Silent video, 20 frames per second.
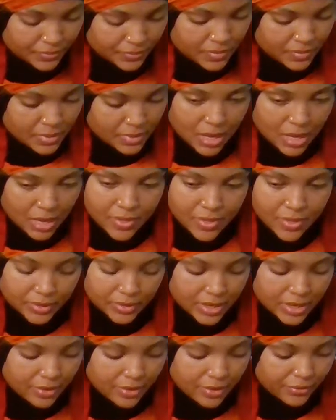And then
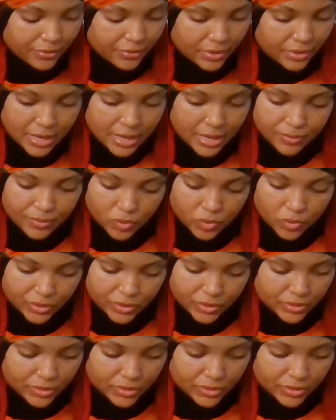carefully I'm going to
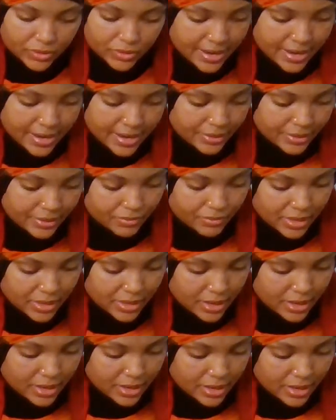add it to my
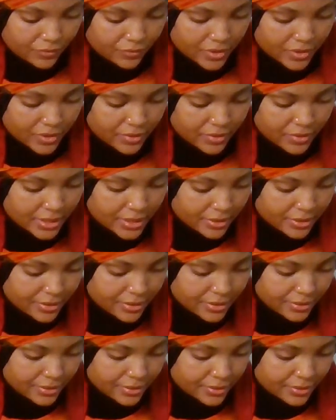aloe vera
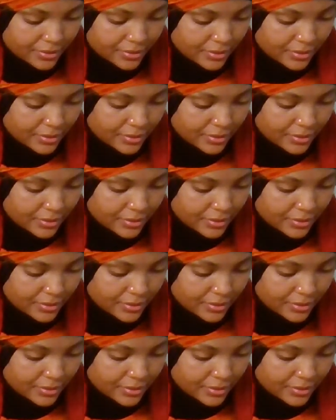here.